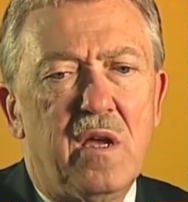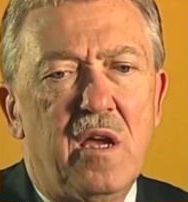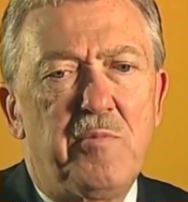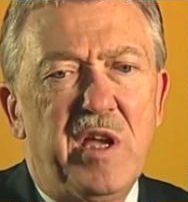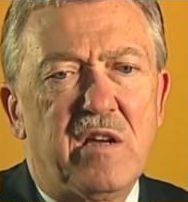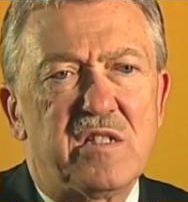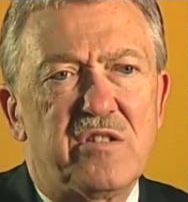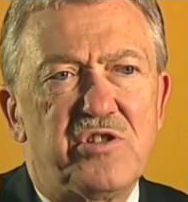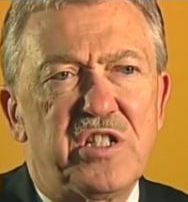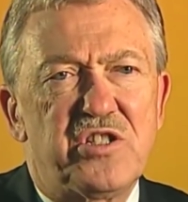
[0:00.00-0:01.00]
And
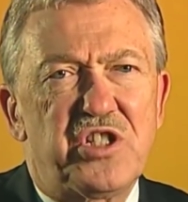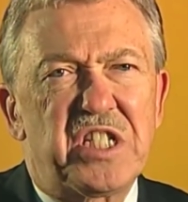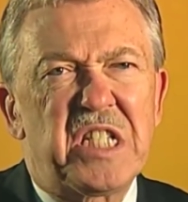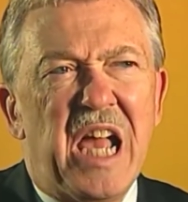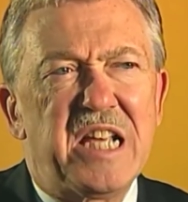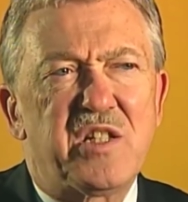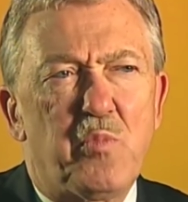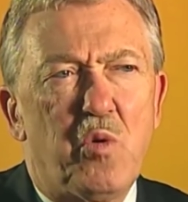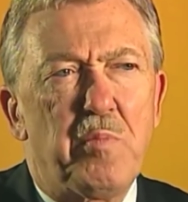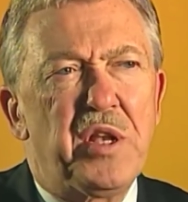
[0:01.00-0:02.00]
because there's such a
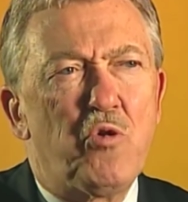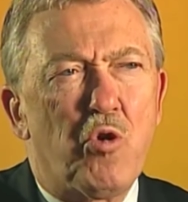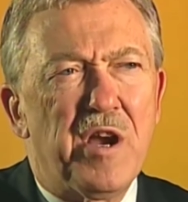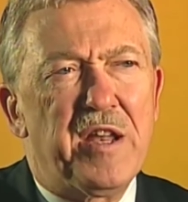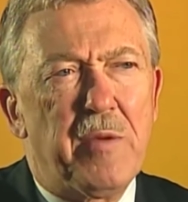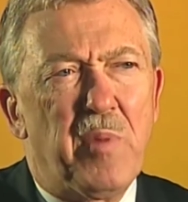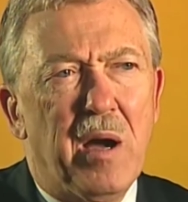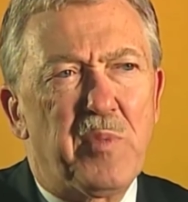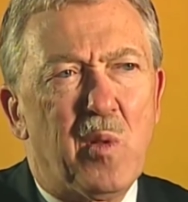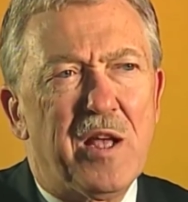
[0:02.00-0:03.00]
sizable minority
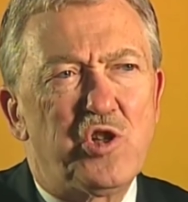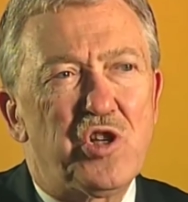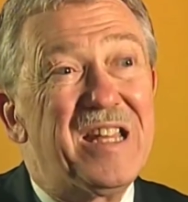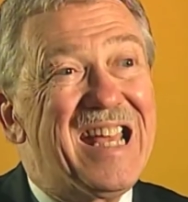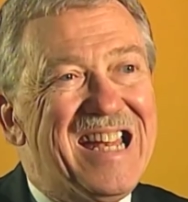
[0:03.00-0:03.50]
population